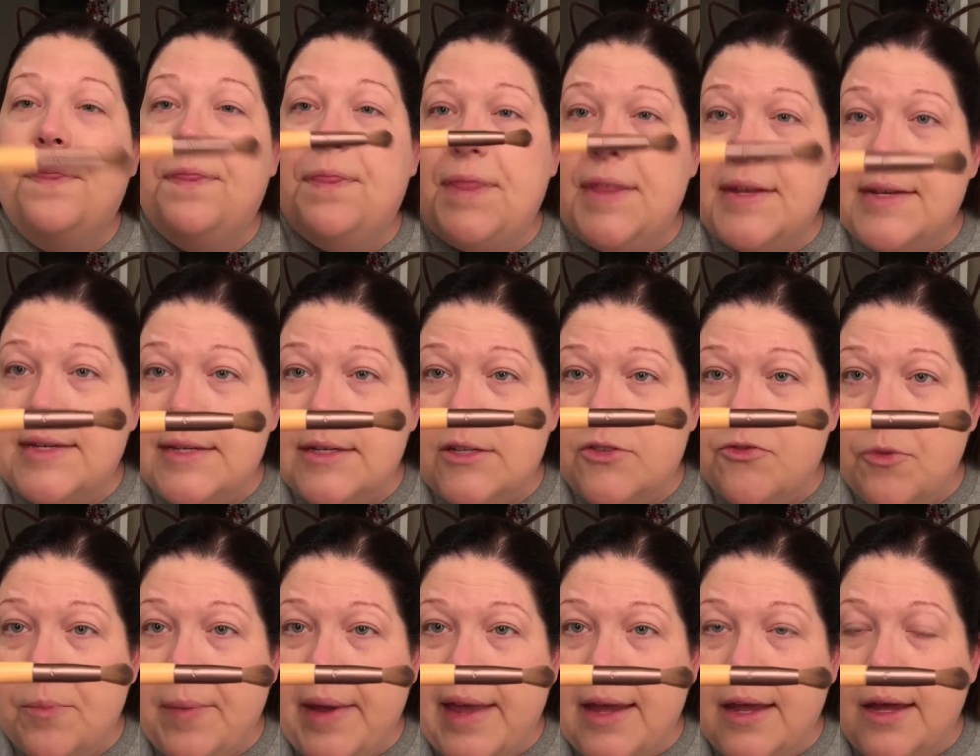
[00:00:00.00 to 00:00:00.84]
This is
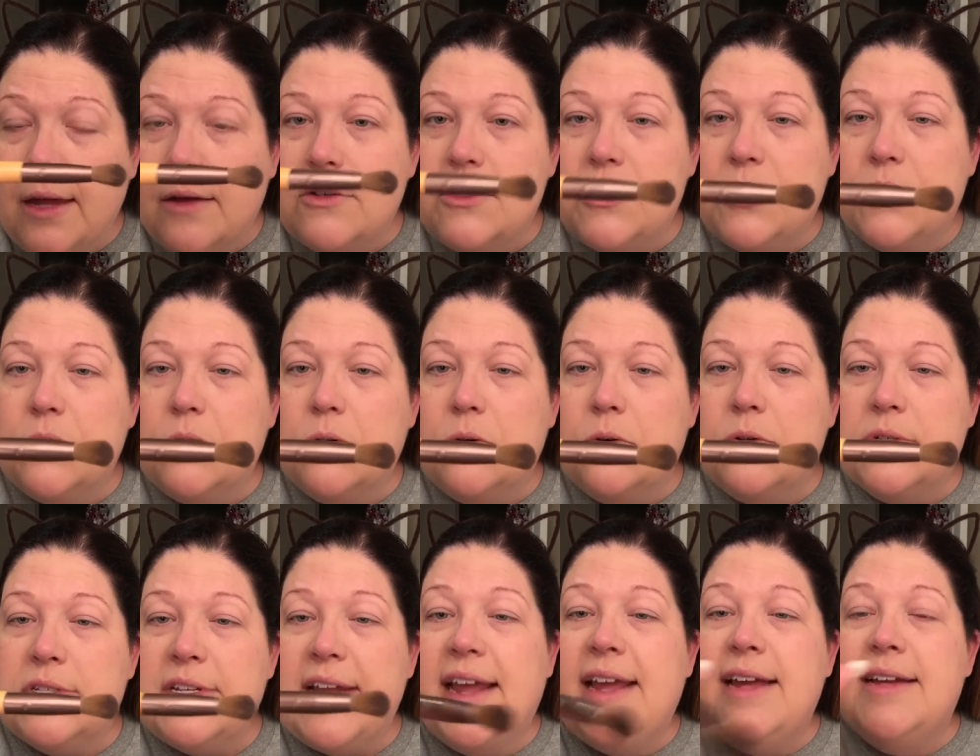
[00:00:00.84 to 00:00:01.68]
from Eco
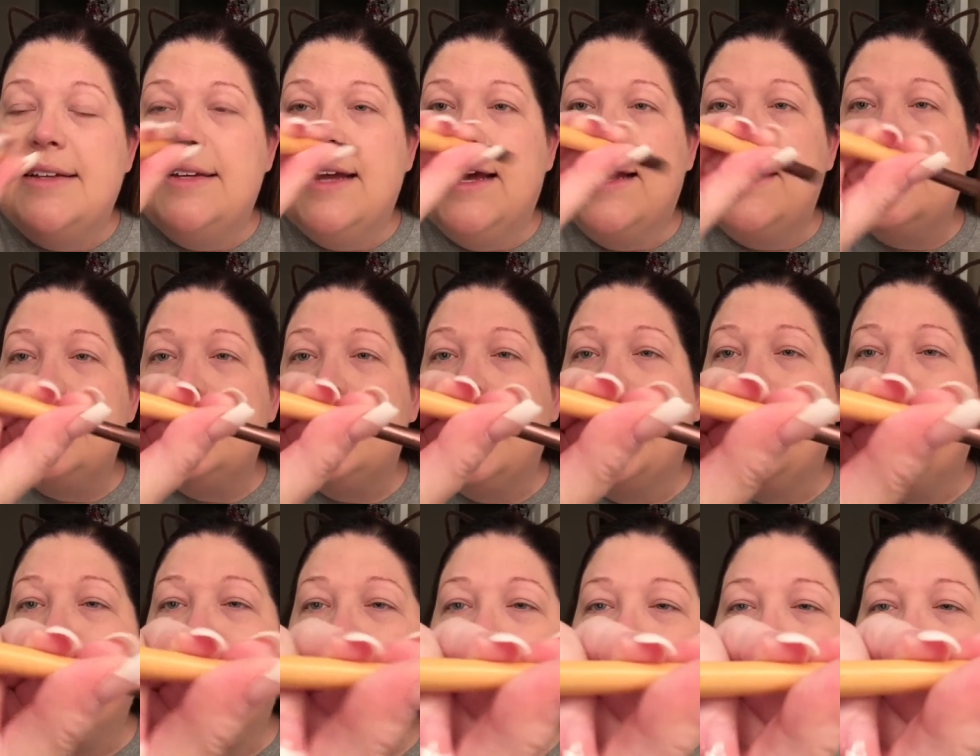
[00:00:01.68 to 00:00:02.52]
Tools. It does say
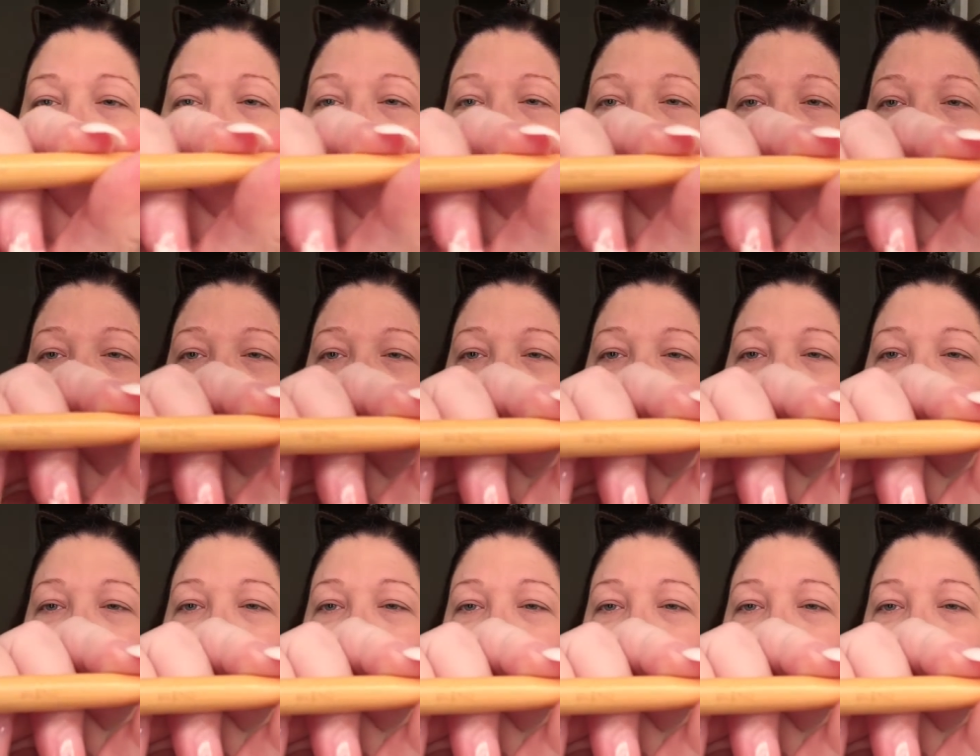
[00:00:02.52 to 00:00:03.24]
blend on it.